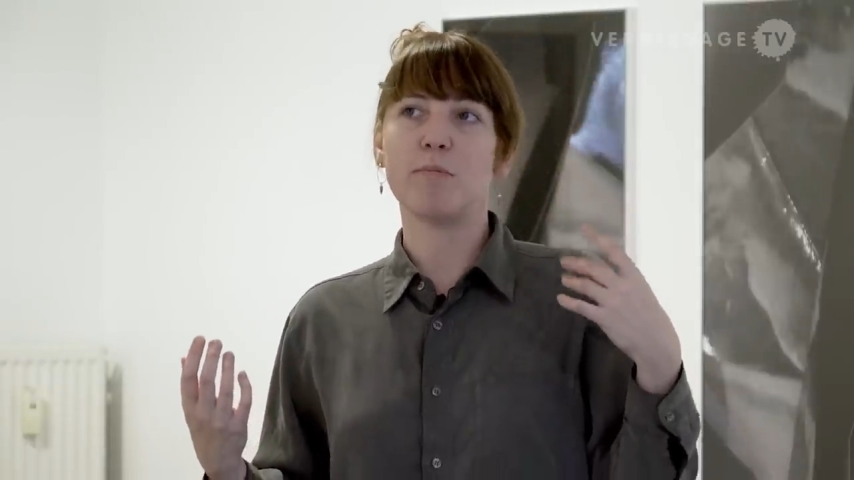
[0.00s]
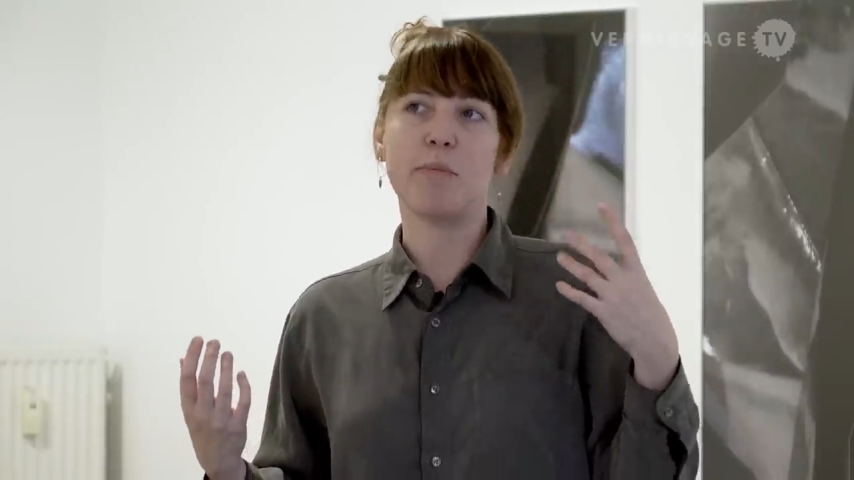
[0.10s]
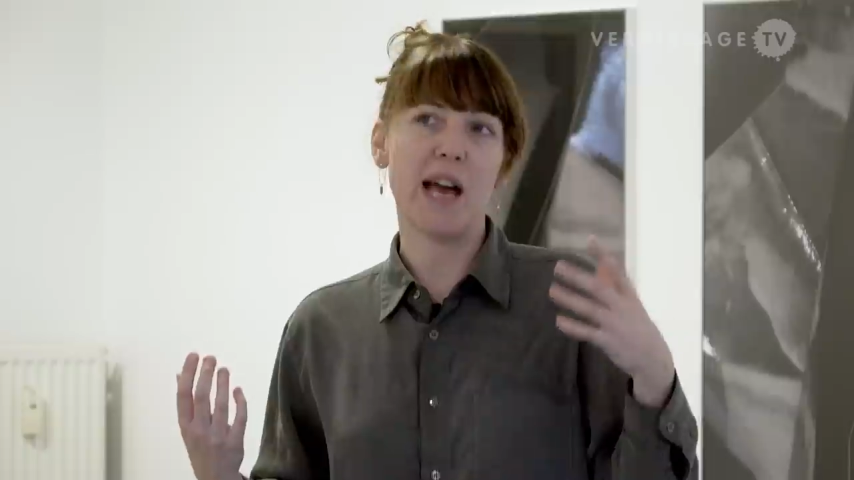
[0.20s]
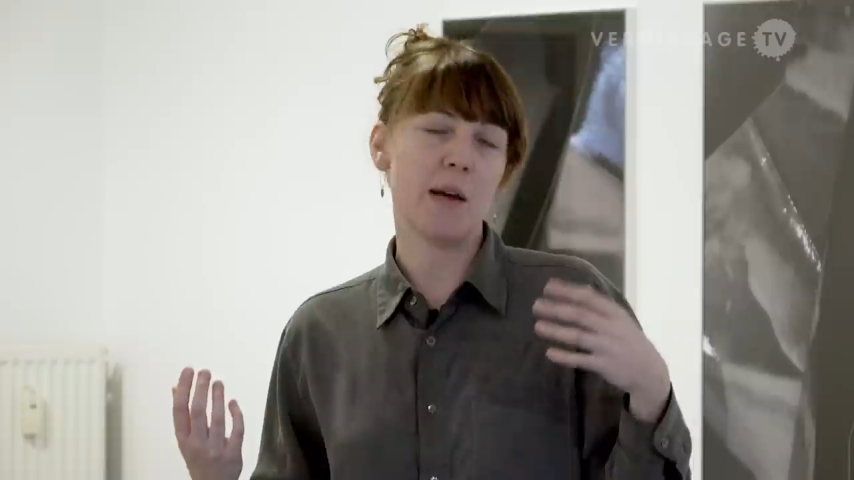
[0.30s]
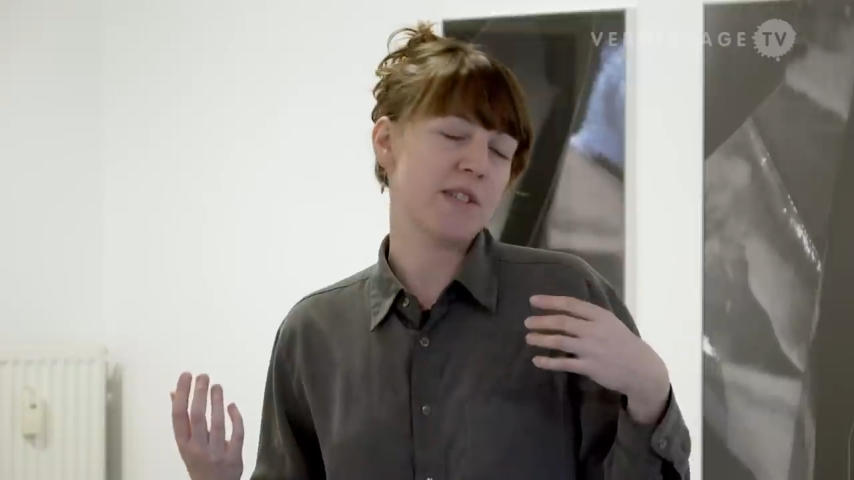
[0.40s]

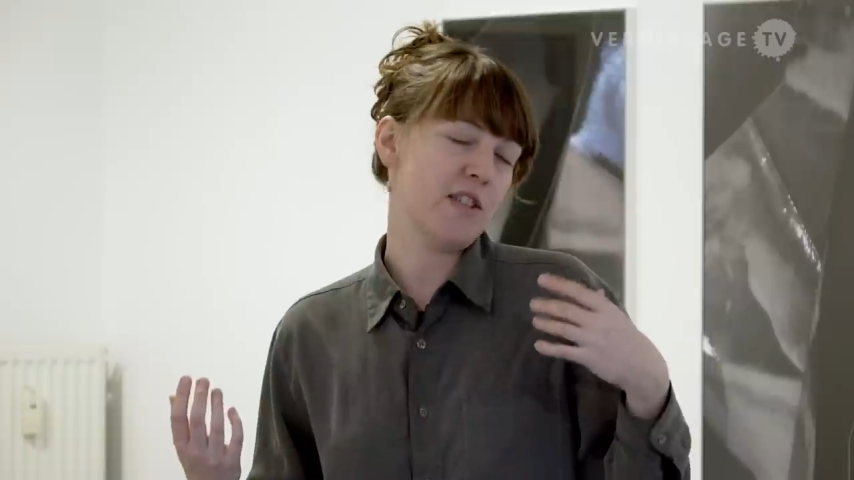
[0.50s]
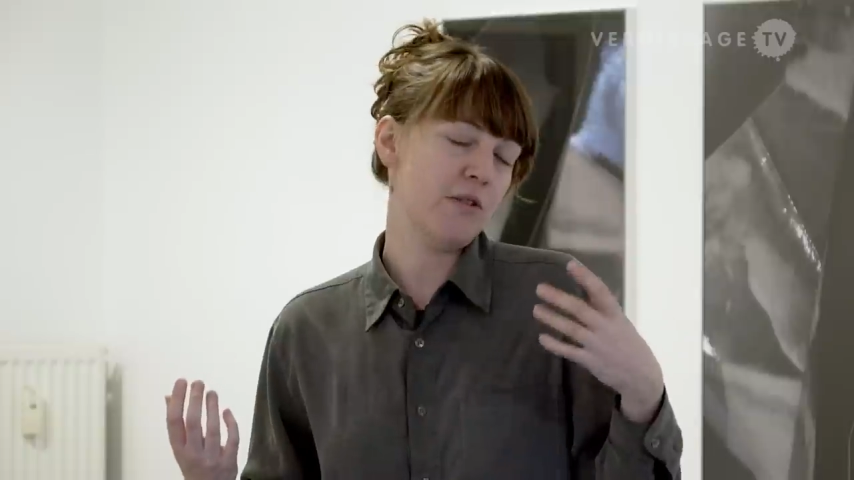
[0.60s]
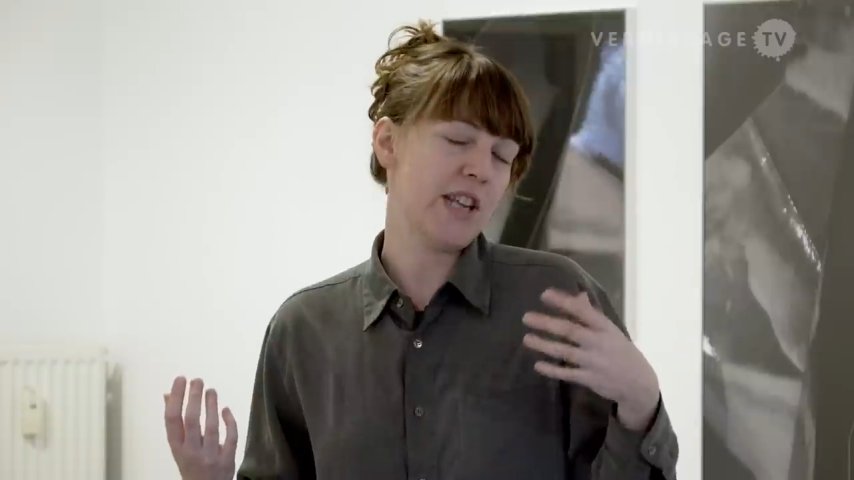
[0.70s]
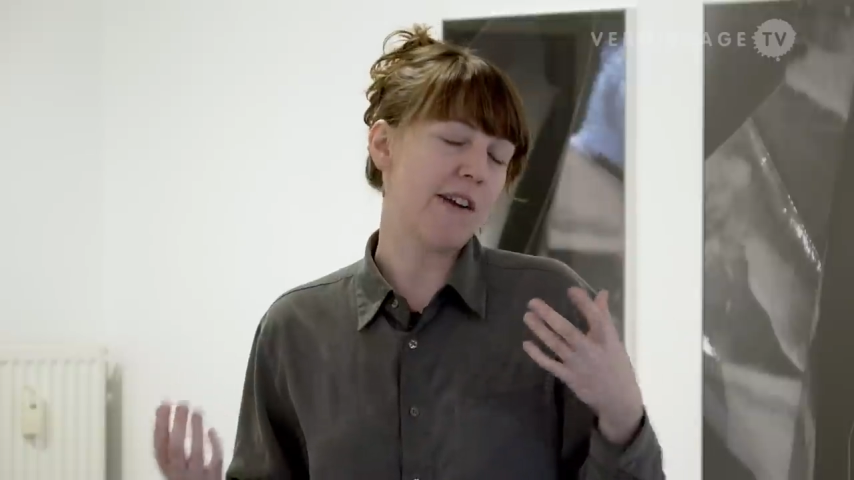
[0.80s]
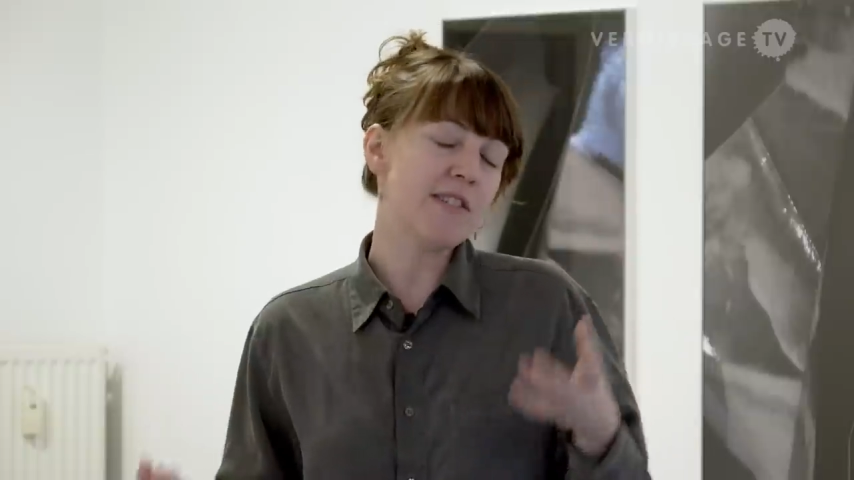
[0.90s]
perhaps a
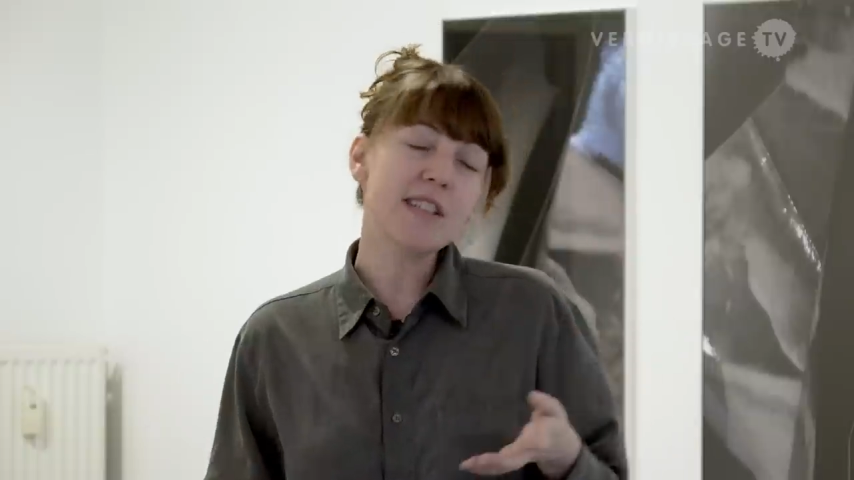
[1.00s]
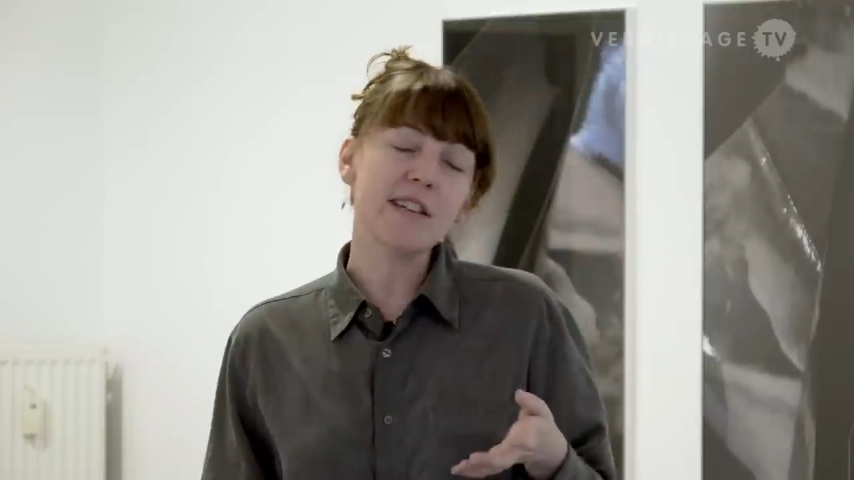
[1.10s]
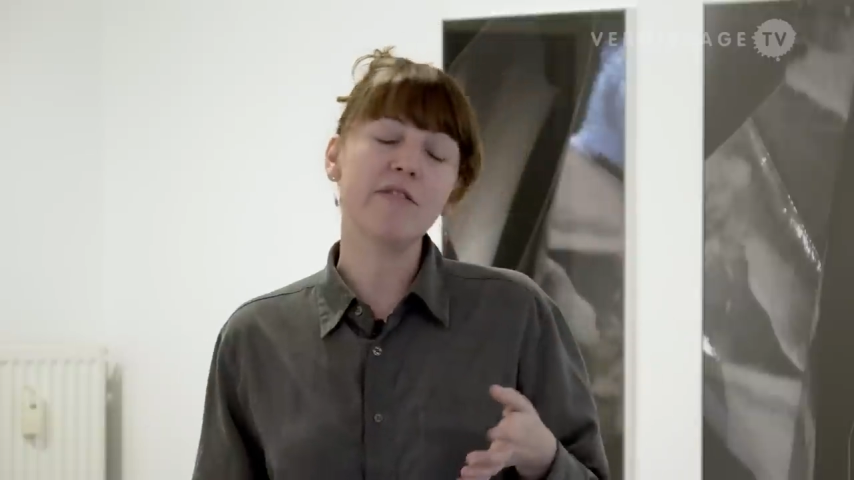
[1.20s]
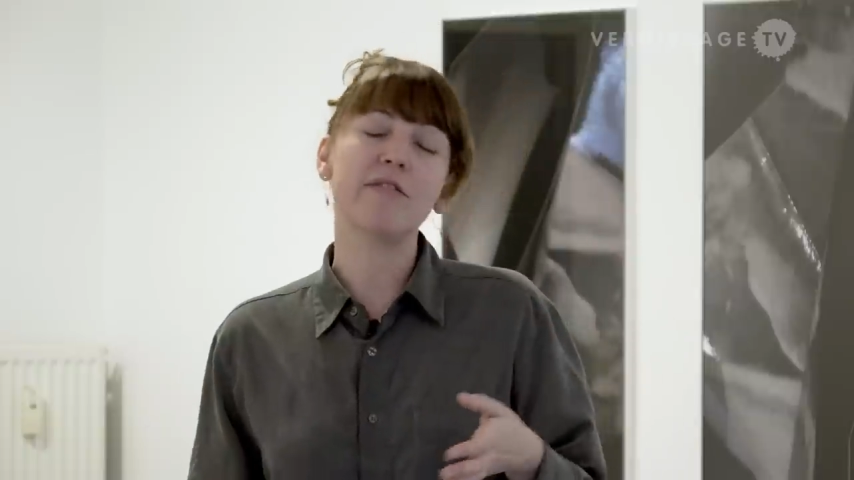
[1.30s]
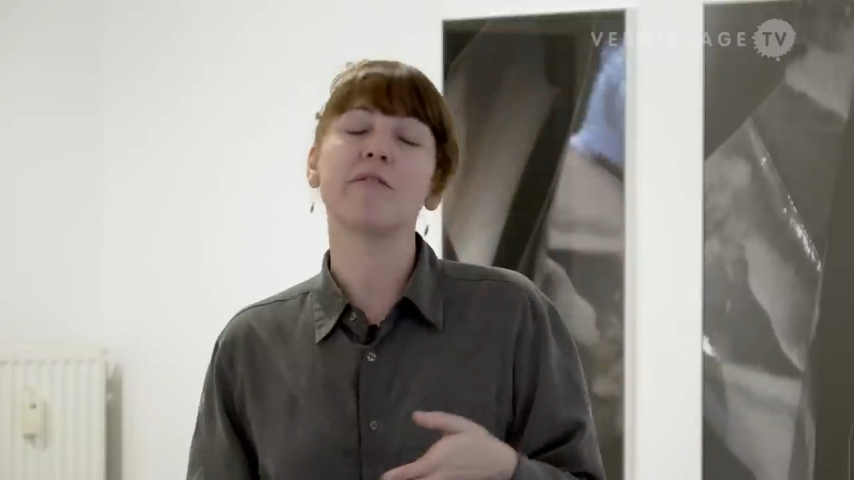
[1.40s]
new narrative,